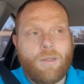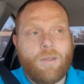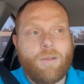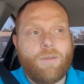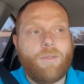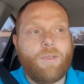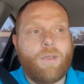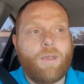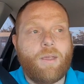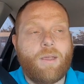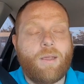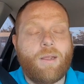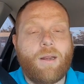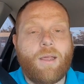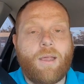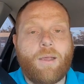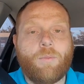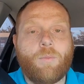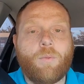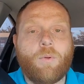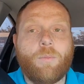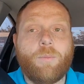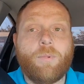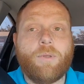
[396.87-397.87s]
that I
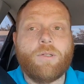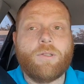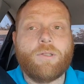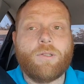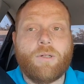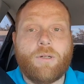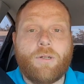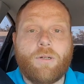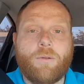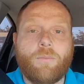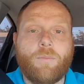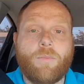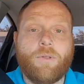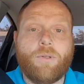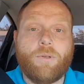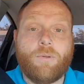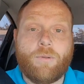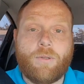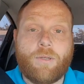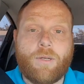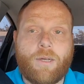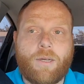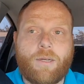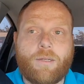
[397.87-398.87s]
will be sharing with you
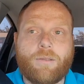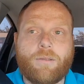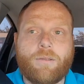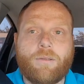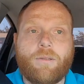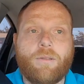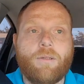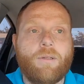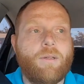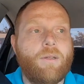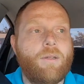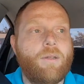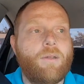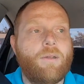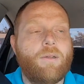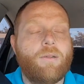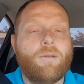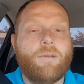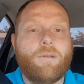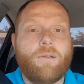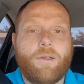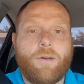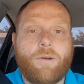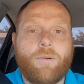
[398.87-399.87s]
guys
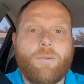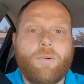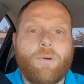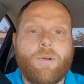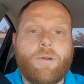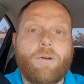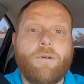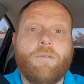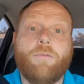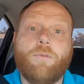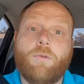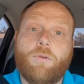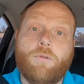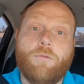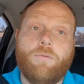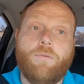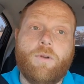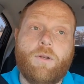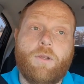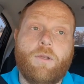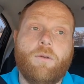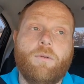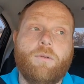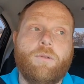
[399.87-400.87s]
later on in future
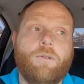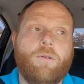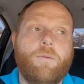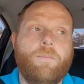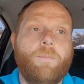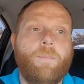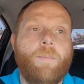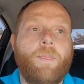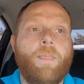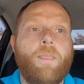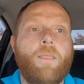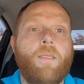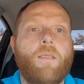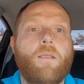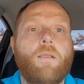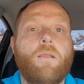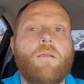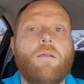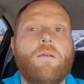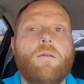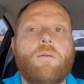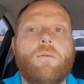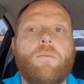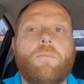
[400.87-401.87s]
videos.
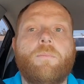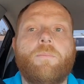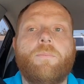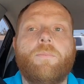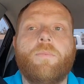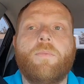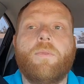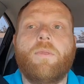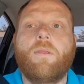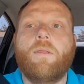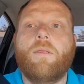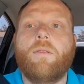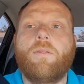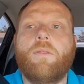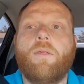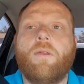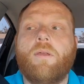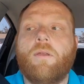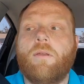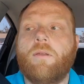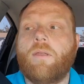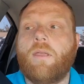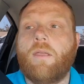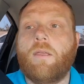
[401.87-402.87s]

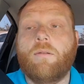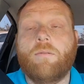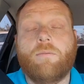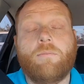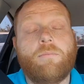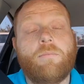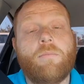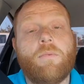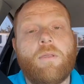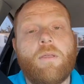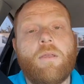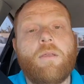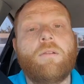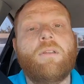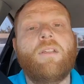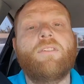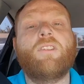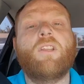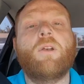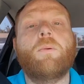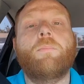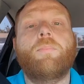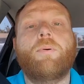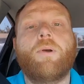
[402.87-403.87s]
It left
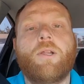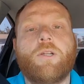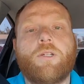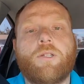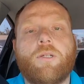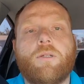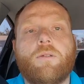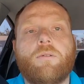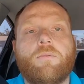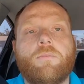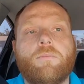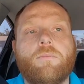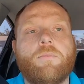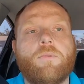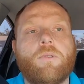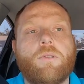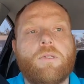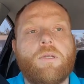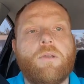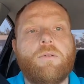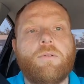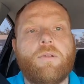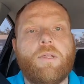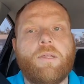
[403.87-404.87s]
an impression. Just
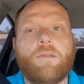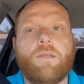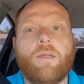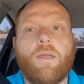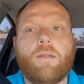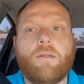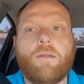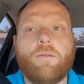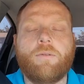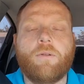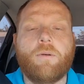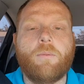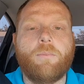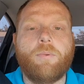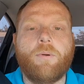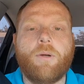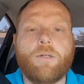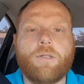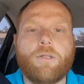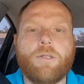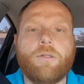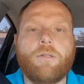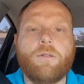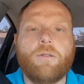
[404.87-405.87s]
give it like that. It left an
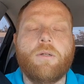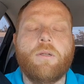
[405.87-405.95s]
impression.